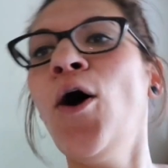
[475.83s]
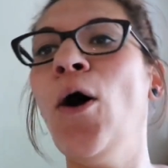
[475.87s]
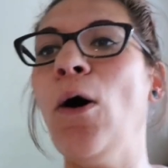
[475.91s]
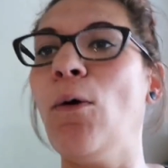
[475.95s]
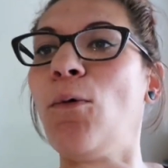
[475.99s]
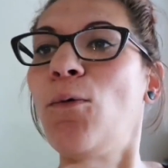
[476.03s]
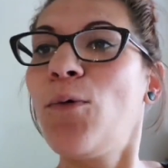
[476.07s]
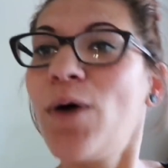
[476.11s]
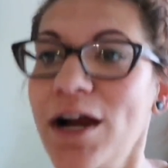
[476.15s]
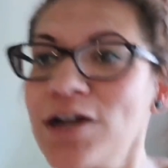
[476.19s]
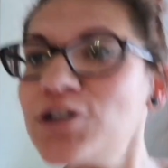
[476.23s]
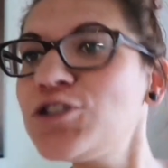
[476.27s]

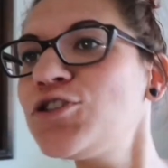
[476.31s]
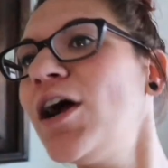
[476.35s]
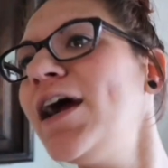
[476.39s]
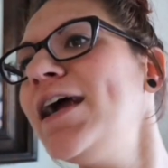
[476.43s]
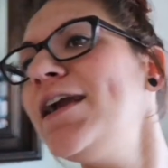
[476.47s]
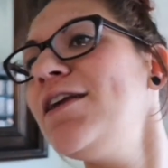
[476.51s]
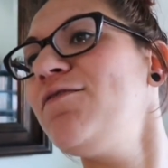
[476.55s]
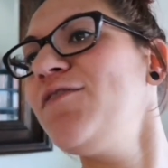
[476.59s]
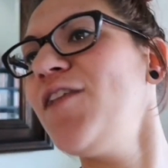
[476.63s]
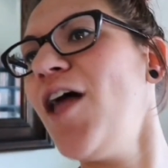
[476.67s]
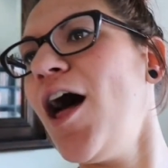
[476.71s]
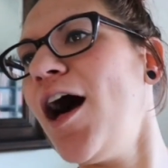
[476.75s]
We're
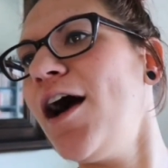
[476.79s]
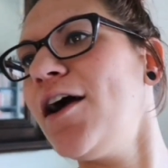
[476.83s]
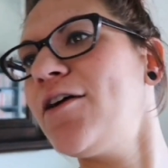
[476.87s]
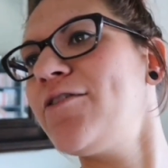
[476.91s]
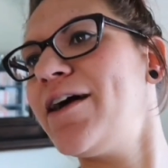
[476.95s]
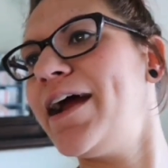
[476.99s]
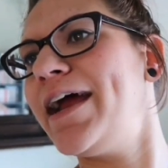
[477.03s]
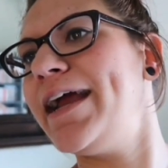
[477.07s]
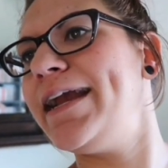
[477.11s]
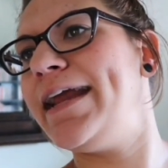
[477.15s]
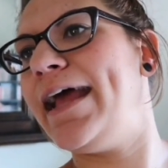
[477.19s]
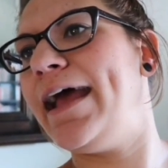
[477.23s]
trying to vlog
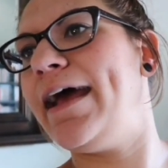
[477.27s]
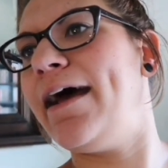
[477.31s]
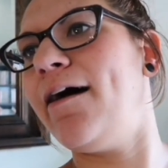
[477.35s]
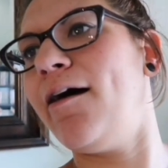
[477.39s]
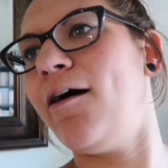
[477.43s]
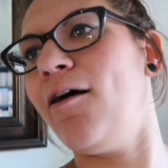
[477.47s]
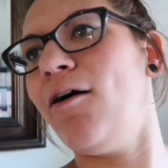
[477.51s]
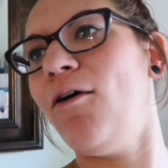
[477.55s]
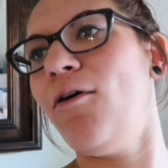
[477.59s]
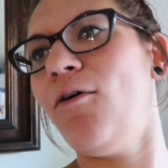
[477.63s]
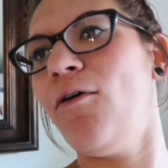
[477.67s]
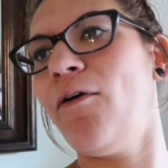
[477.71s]
right
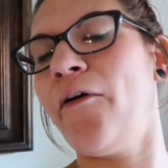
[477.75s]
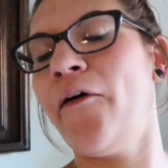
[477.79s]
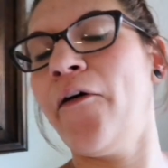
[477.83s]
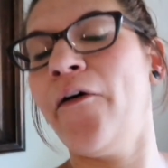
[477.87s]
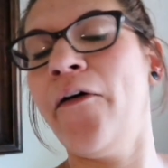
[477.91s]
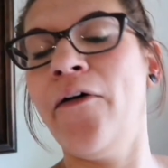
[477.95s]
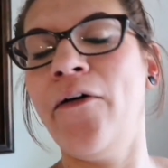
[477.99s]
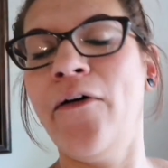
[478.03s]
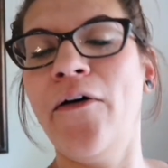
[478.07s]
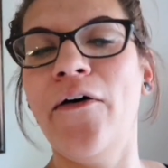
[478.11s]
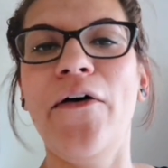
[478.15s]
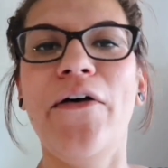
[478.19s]
now.
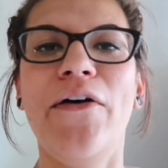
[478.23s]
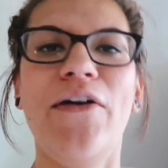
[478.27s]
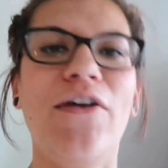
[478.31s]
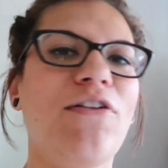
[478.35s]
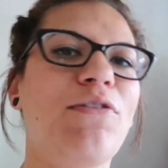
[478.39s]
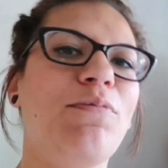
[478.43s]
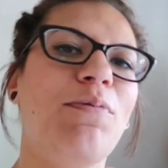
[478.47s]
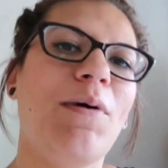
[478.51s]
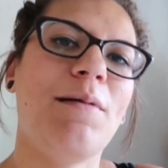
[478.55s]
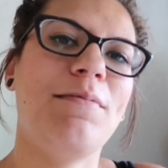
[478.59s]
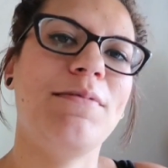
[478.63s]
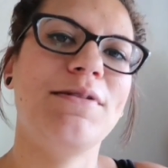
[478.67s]

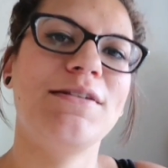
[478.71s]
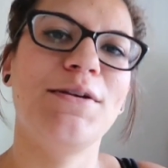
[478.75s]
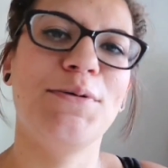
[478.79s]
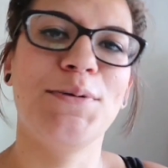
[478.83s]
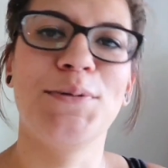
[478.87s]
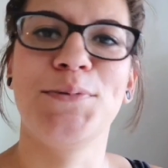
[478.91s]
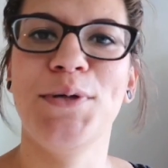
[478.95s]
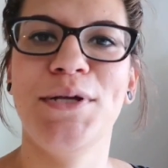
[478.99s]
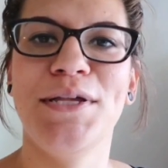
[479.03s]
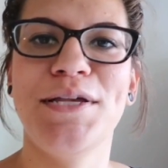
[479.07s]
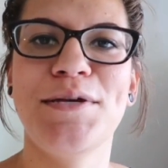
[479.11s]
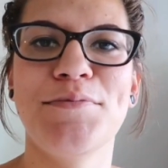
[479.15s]
It's probably
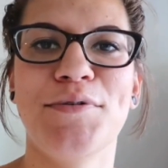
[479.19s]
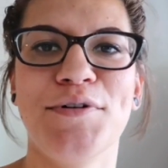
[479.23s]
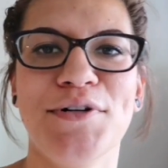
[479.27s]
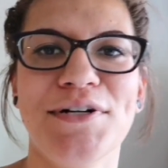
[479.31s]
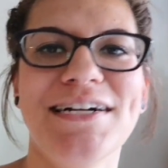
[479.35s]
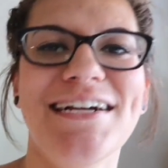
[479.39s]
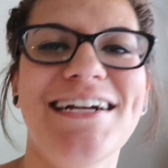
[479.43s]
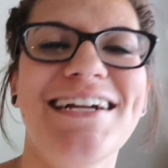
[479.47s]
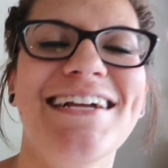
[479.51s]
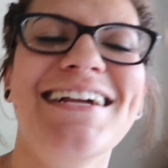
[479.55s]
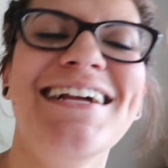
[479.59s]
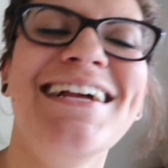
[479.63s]
someone really
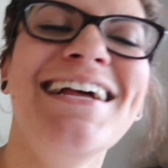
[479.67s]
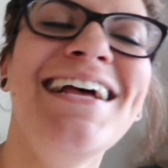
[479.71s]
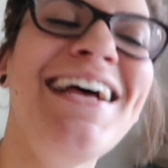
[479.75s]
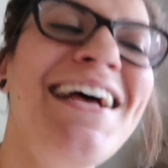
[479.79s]
important.